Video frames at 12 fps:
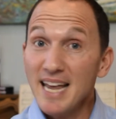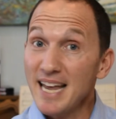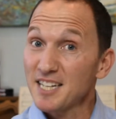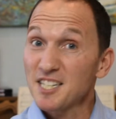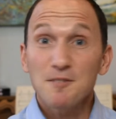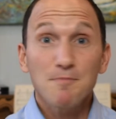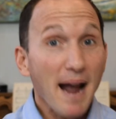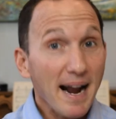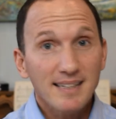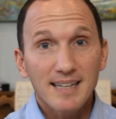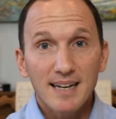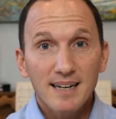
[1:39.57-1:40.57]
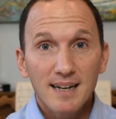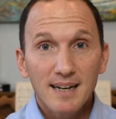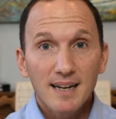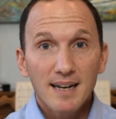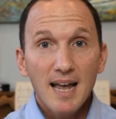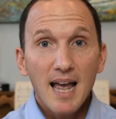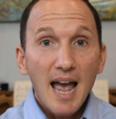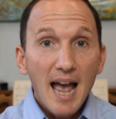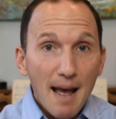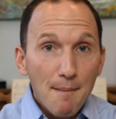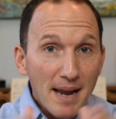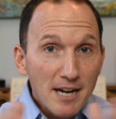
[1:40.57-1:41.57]
expect it,
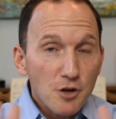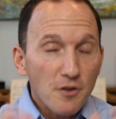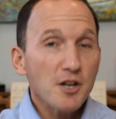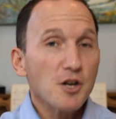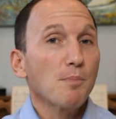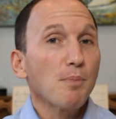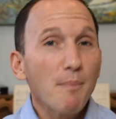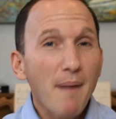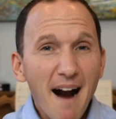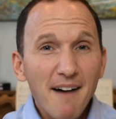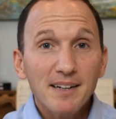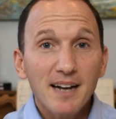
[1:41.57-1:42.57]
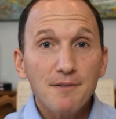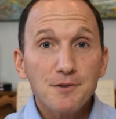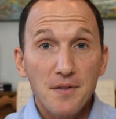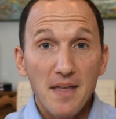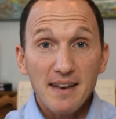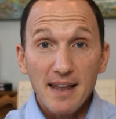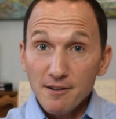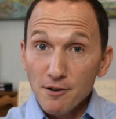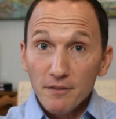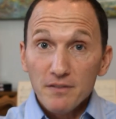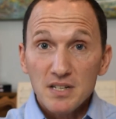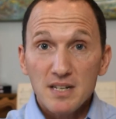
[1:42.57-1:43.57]
and make sure that you're prepared enough so that that
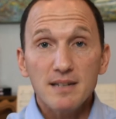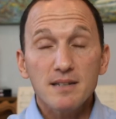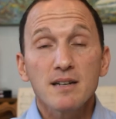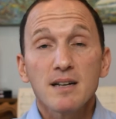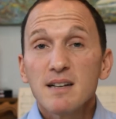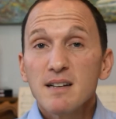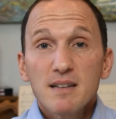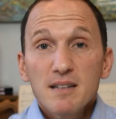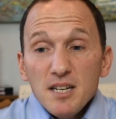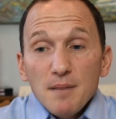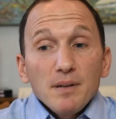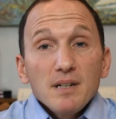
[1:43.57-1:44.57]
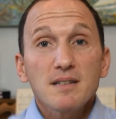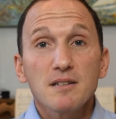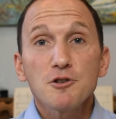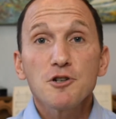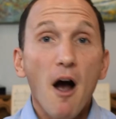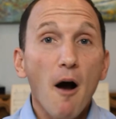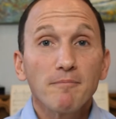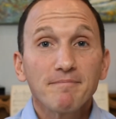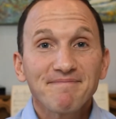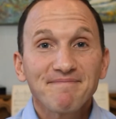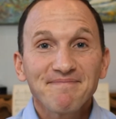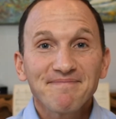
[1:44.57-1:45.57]
nervousness simply doesn't show.
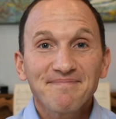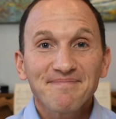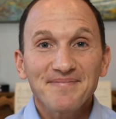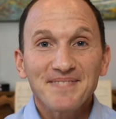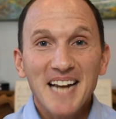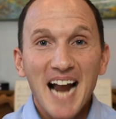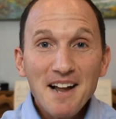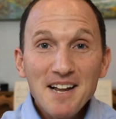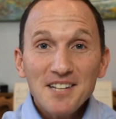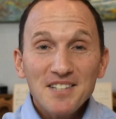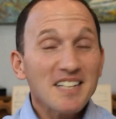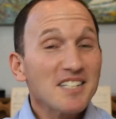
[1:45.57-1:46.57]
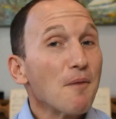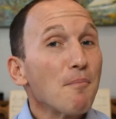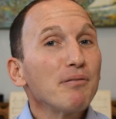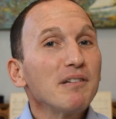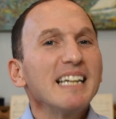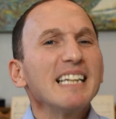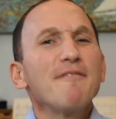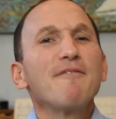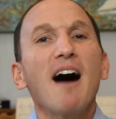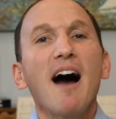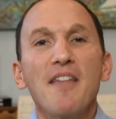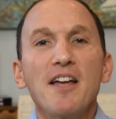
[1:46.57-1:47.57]
Okay? So that's completely
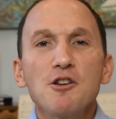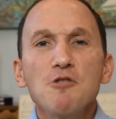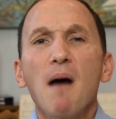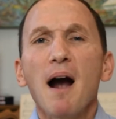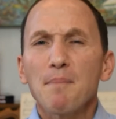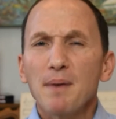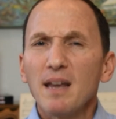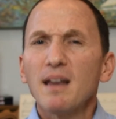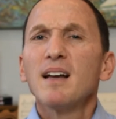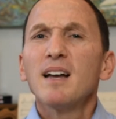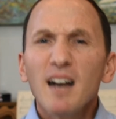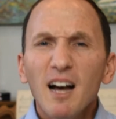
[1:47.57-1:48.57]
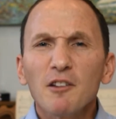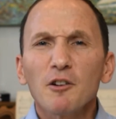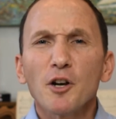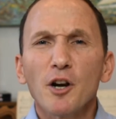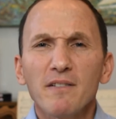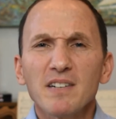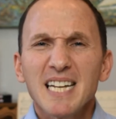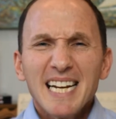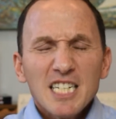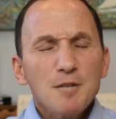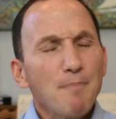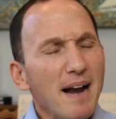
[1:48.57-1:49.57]
fine that you might be a little nervous,
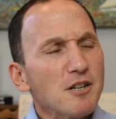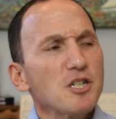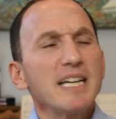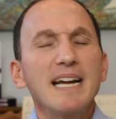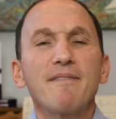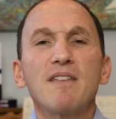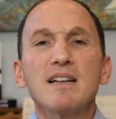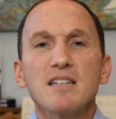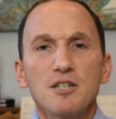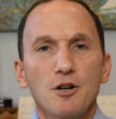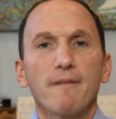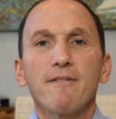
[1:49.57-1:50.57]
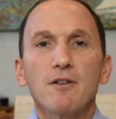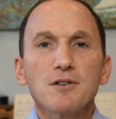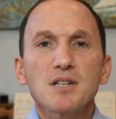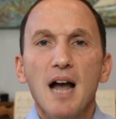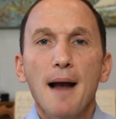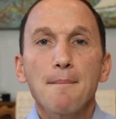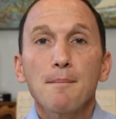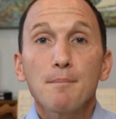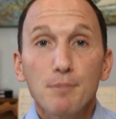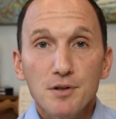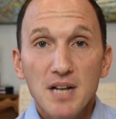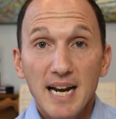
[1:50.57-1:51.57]
especially if this is your first time
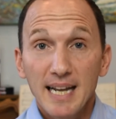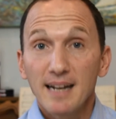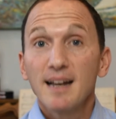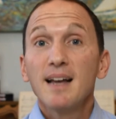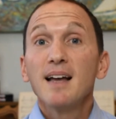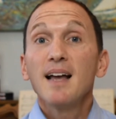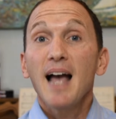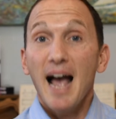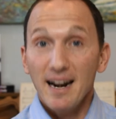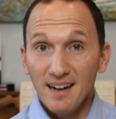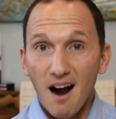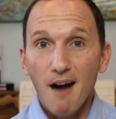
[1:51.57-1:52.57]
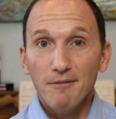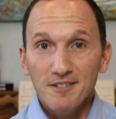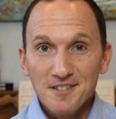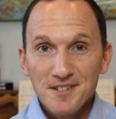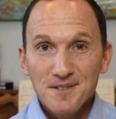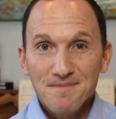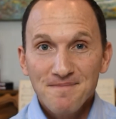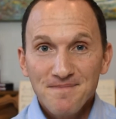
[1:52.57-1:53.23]
presenting at a conference.